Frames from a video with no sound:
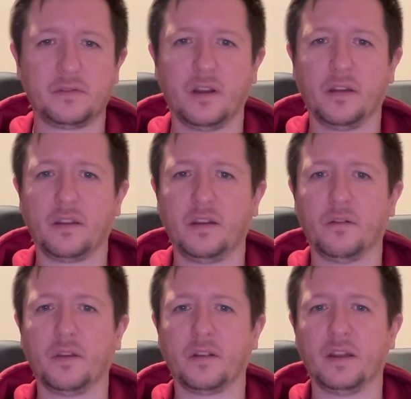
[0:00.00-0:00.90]

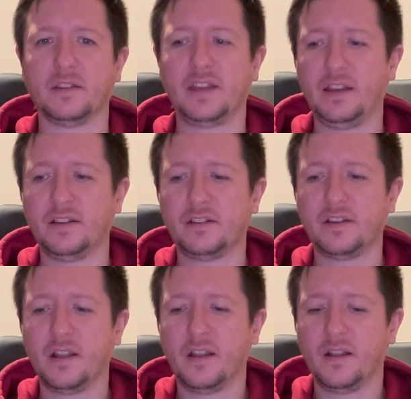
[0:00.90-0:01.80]
I teach
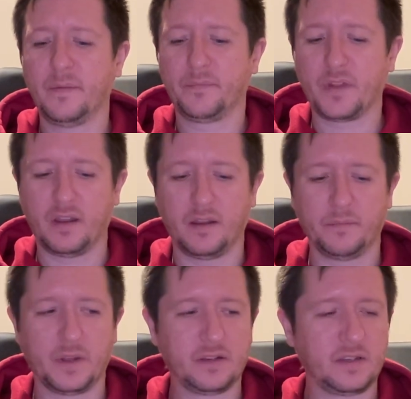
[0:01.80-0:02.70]

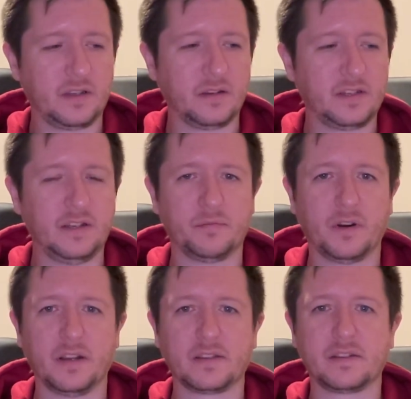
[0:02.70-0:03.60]
teach
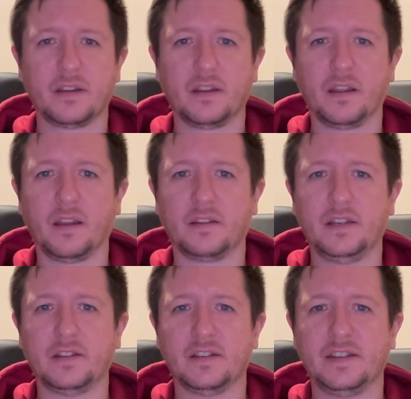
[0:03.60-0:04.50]
brass. I
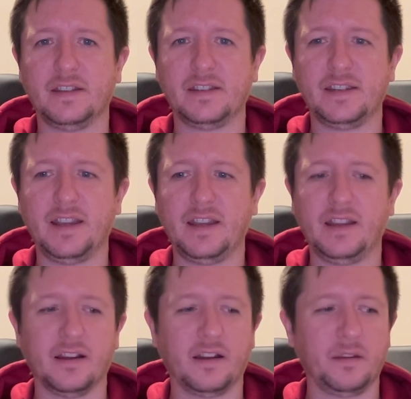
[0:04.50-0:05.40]
teach the
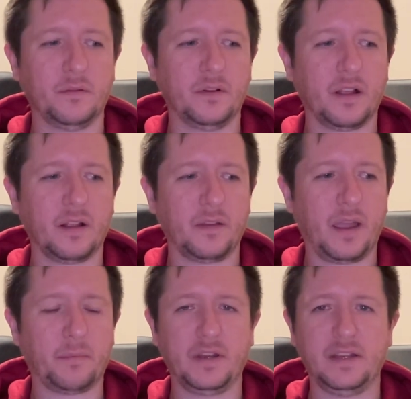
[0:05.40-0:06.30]
TCE. I will
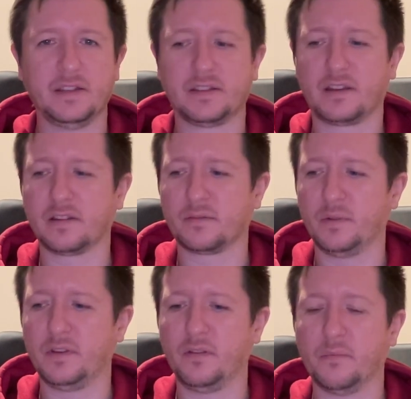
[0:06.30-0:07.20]
happily discuss
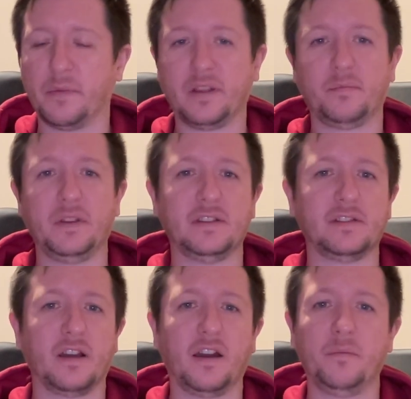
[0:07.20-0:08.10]
with you the mouthpieces
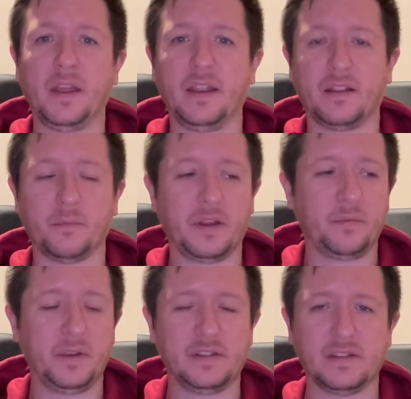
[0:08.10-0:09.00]
that I make, the
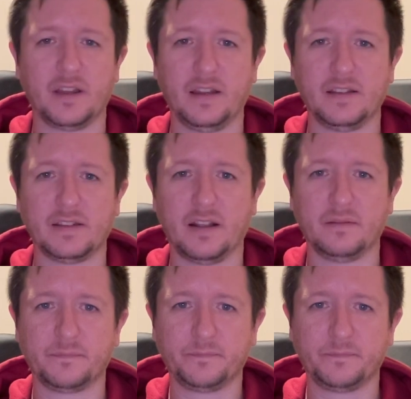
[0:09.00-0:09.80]
mouthpieces that I sell.